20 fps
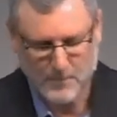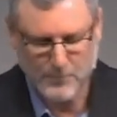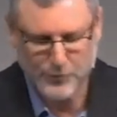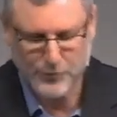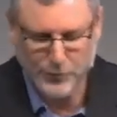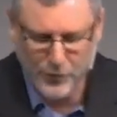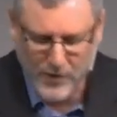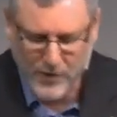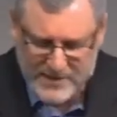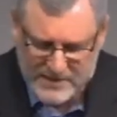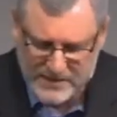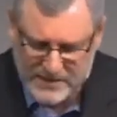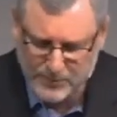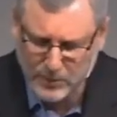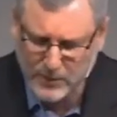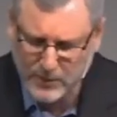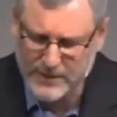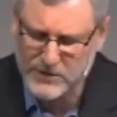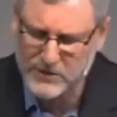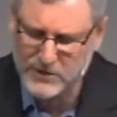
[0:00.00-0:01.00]

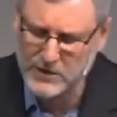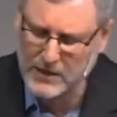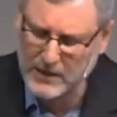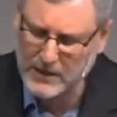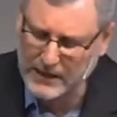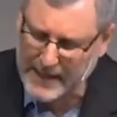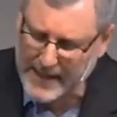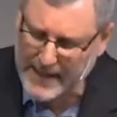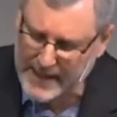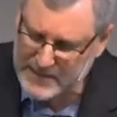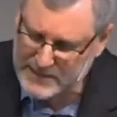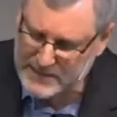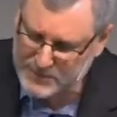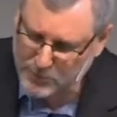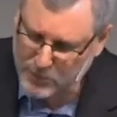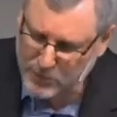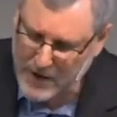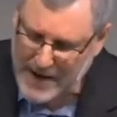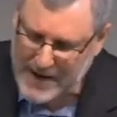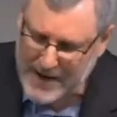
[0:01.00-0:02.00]
Principally to declare his
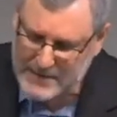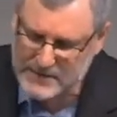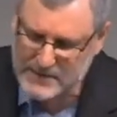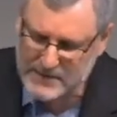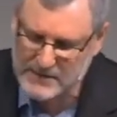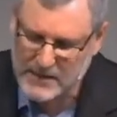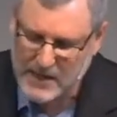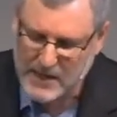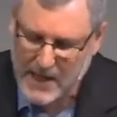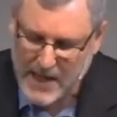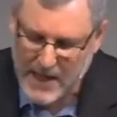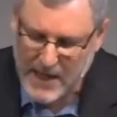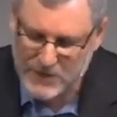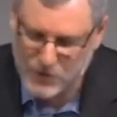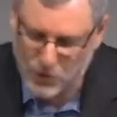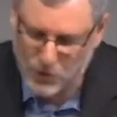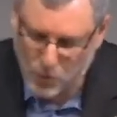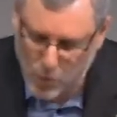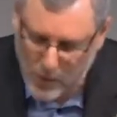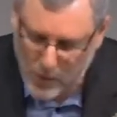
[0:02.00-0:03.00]
praises and
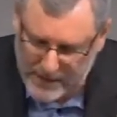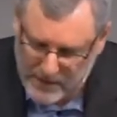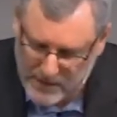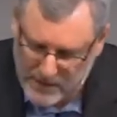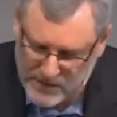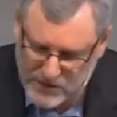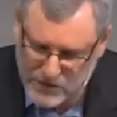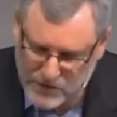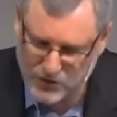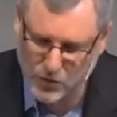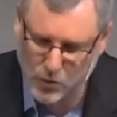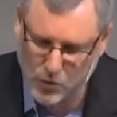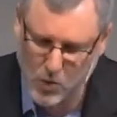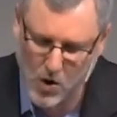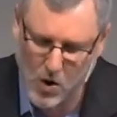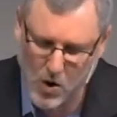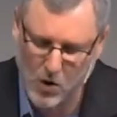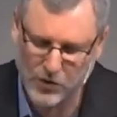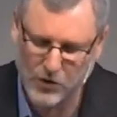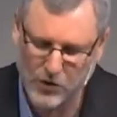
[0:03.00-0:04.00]
to witness to the
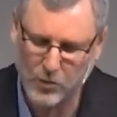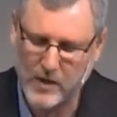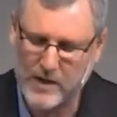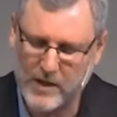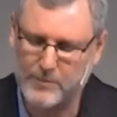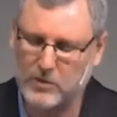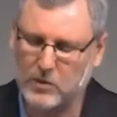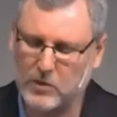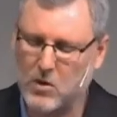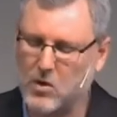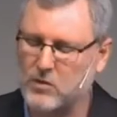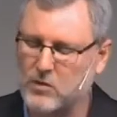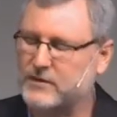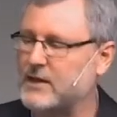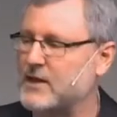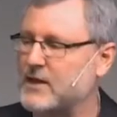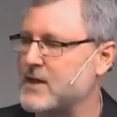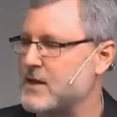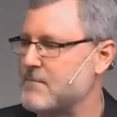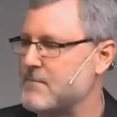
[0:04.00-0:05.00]
world that we belong
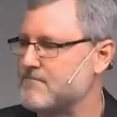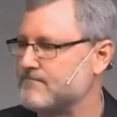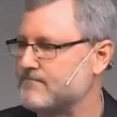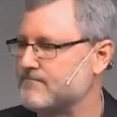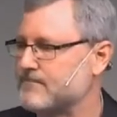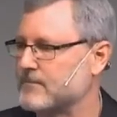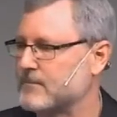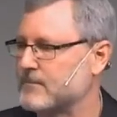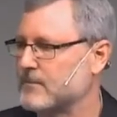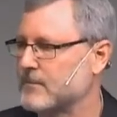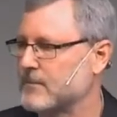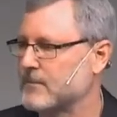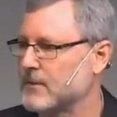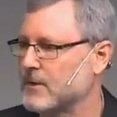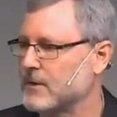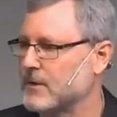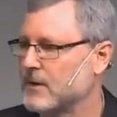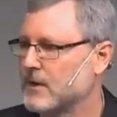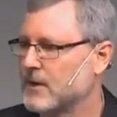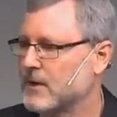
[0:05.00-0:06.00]
to him,
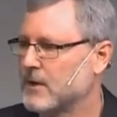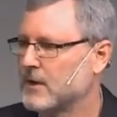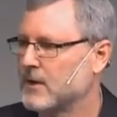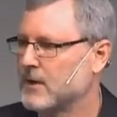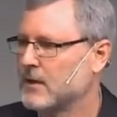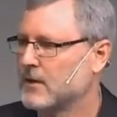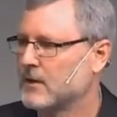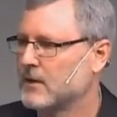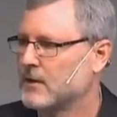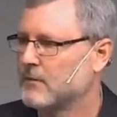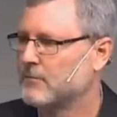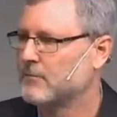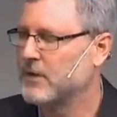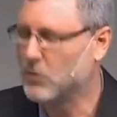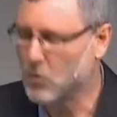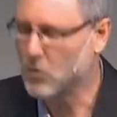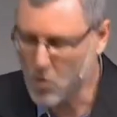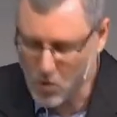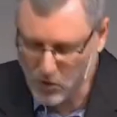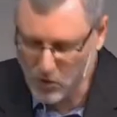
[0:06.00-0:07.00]

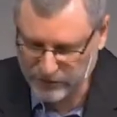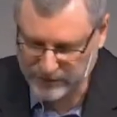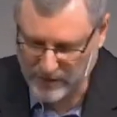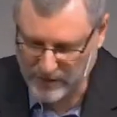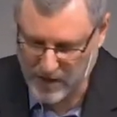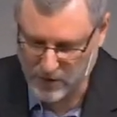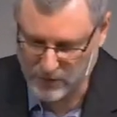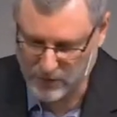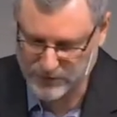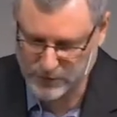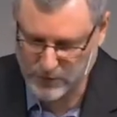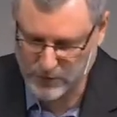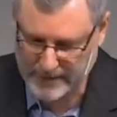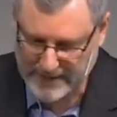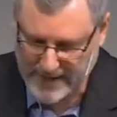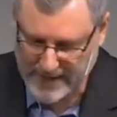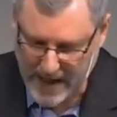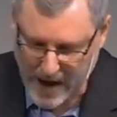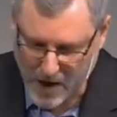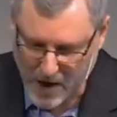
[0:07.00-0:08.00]
but also to
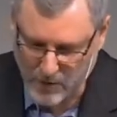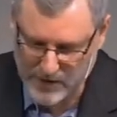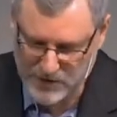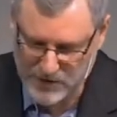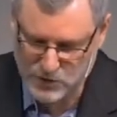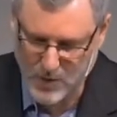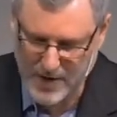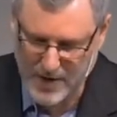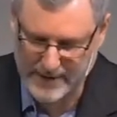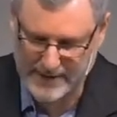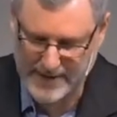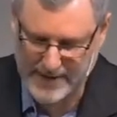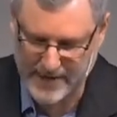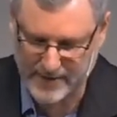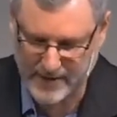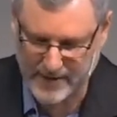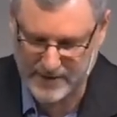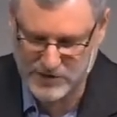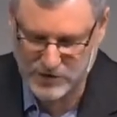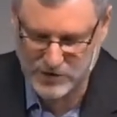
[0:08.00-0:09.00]
encourage one
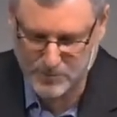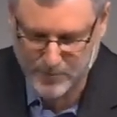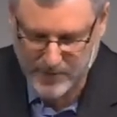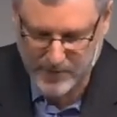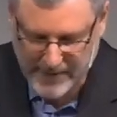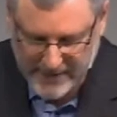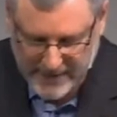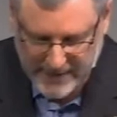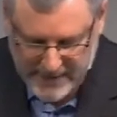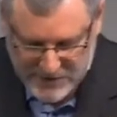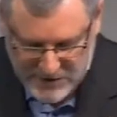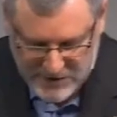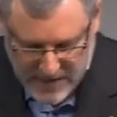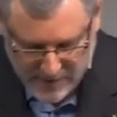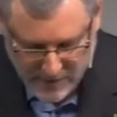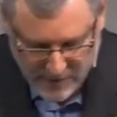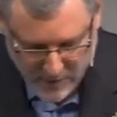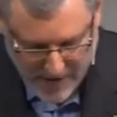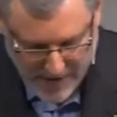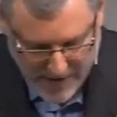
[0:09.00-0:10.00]
another, to pick each
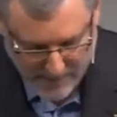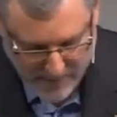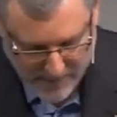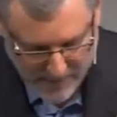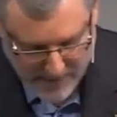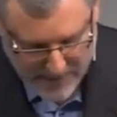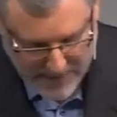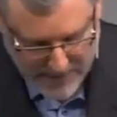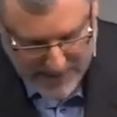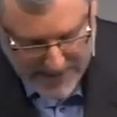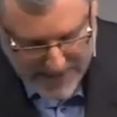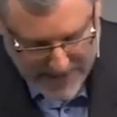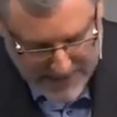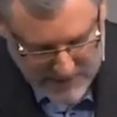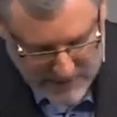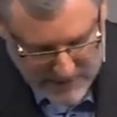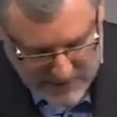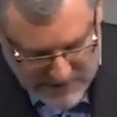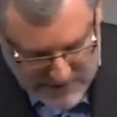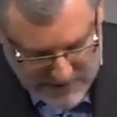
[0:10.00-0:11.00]
other up
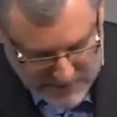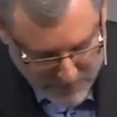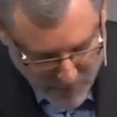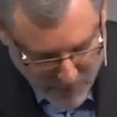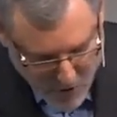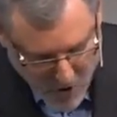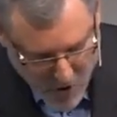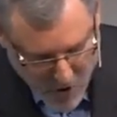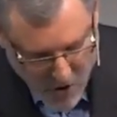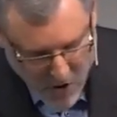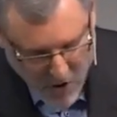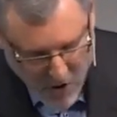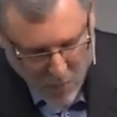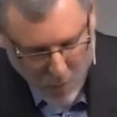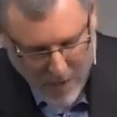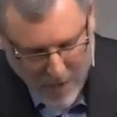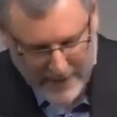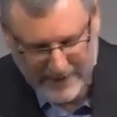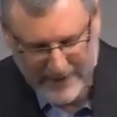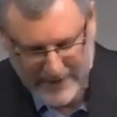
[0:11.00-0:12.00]
and to spur
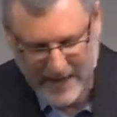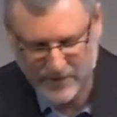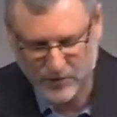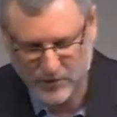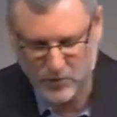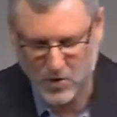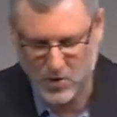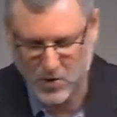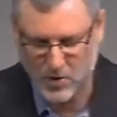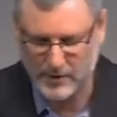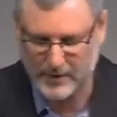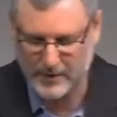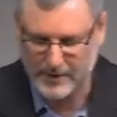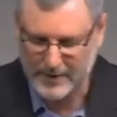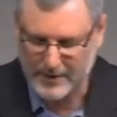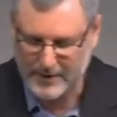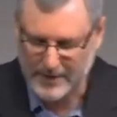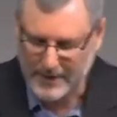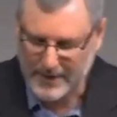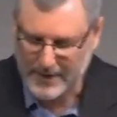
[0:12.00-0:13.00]
one another on
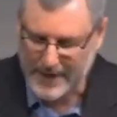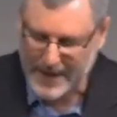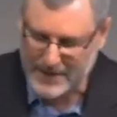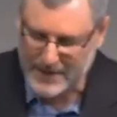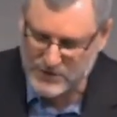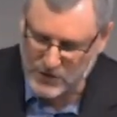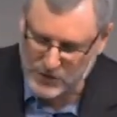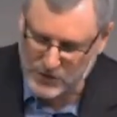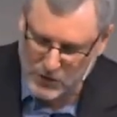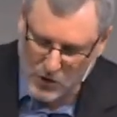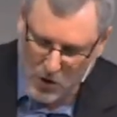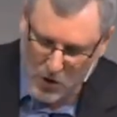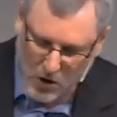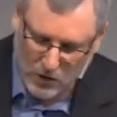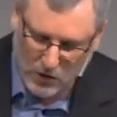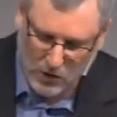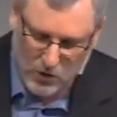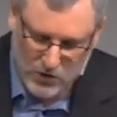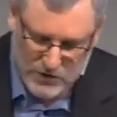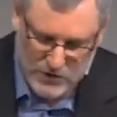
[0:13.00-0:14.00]
and to
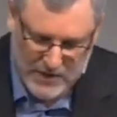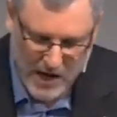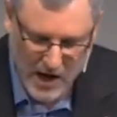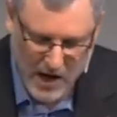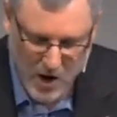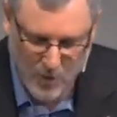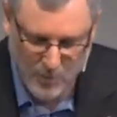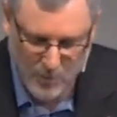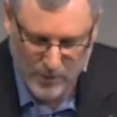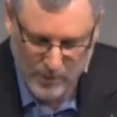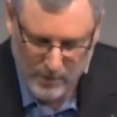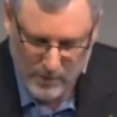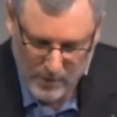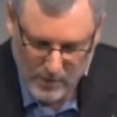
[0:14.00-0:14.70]
not lose hope